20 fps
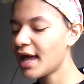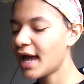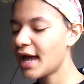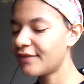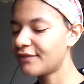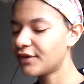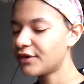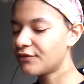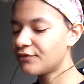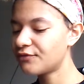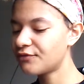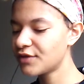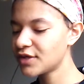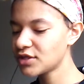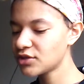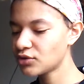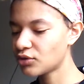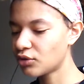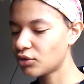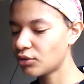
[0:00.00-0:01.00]
and then
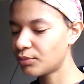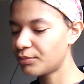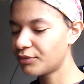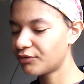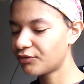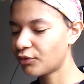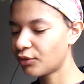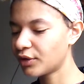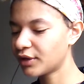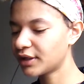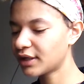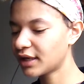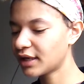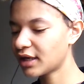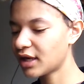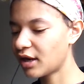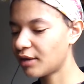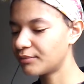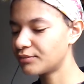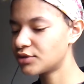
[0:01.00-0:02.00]
physical before he can
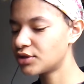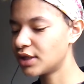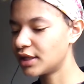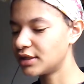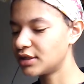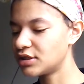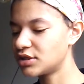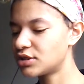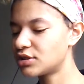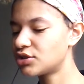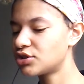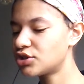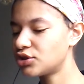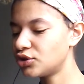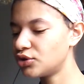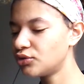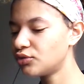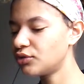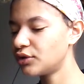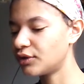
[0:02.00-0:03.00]
come into
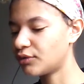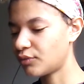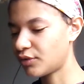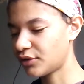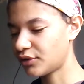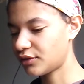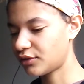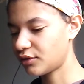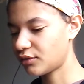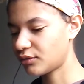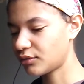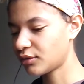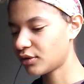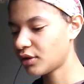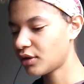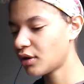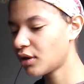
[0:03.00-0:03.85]
union with you,